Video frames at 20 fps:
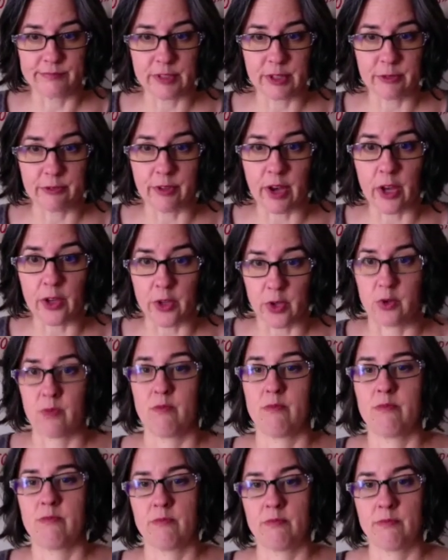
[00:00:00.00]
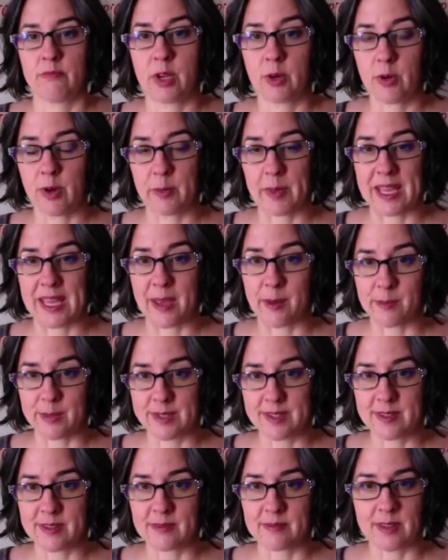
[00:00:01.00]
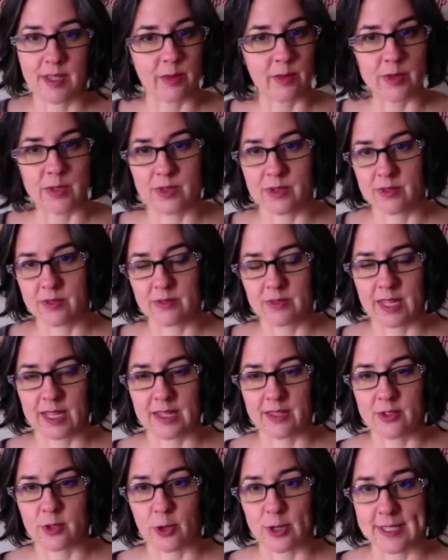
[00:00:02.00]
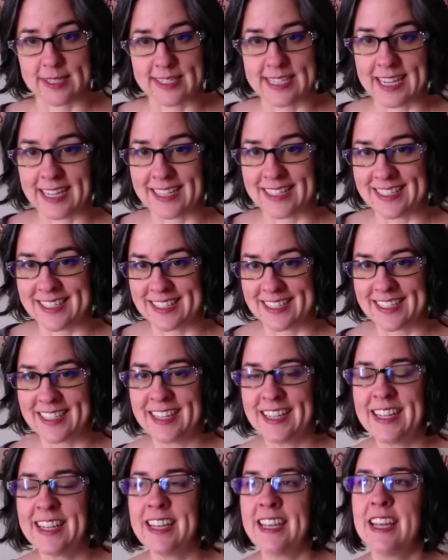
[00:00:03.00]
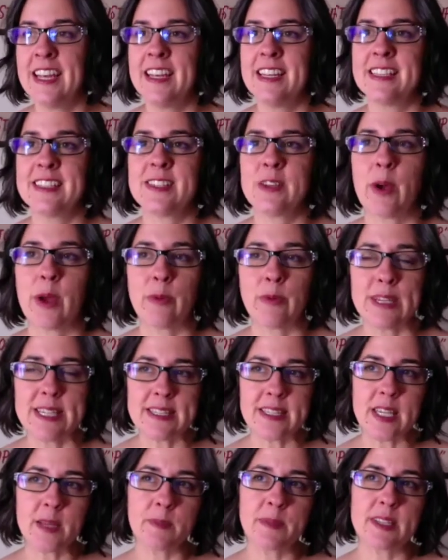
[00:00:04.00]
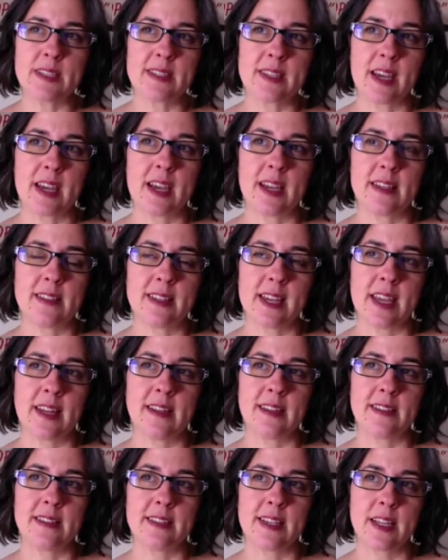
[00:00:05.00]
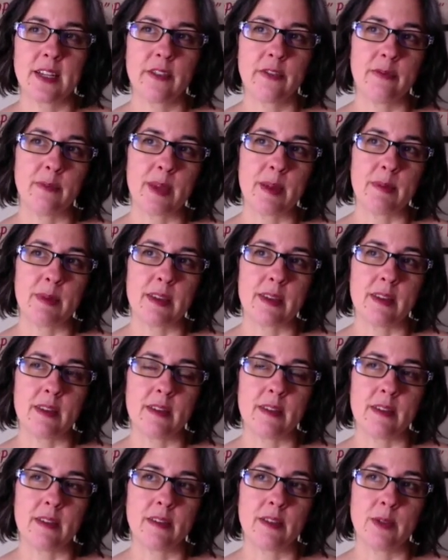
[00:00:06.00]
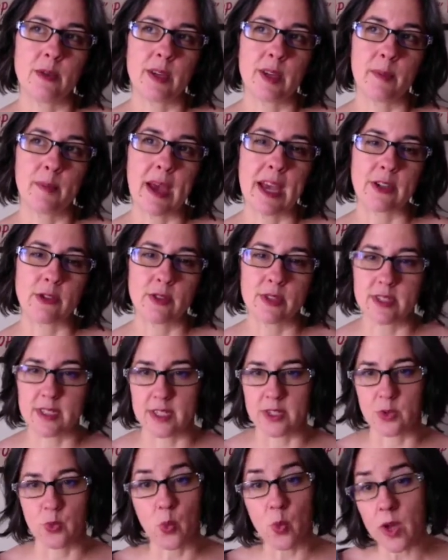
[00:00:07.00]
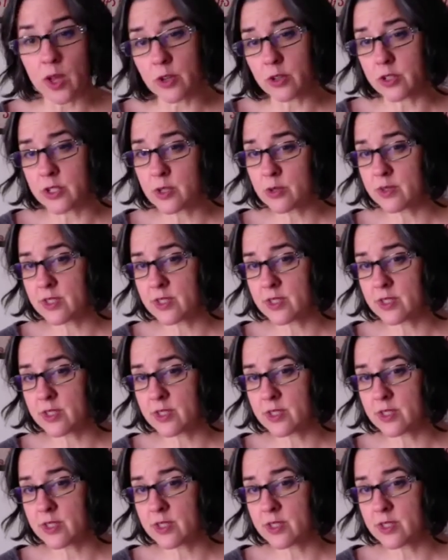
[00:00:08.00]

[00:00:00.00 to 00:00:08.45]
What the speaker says: volume around my hips. It was like a circus tent. So I reseamed the sides, and instead of maybe doing a mattress stitch 1 or 2